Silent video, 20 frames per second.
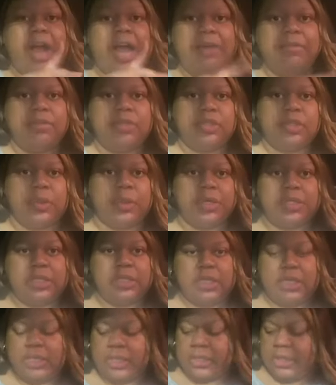driving towards
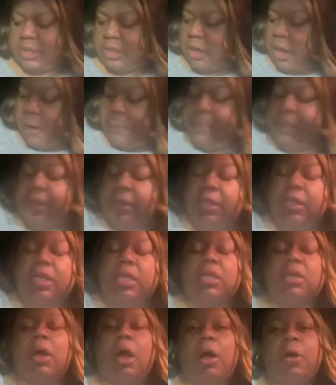the NCR building,
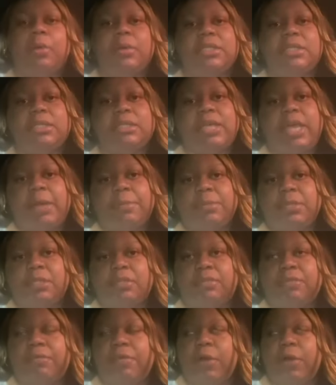he always has kept his